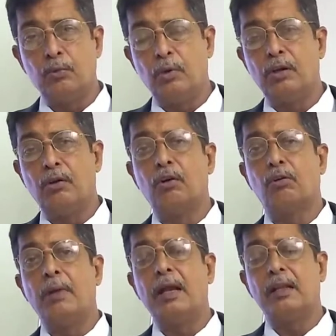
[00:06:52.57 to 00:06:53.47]

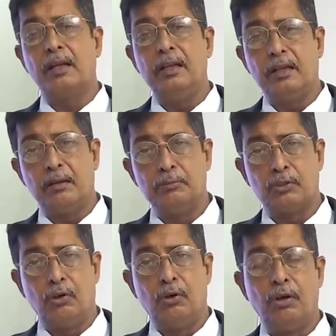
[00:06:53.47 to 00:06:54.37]
Oil will always
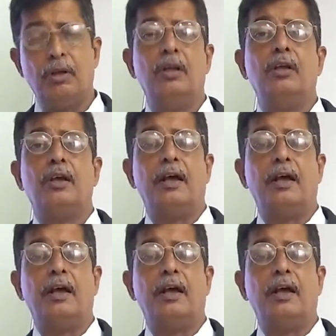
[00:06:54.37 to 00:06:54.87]
be flowing.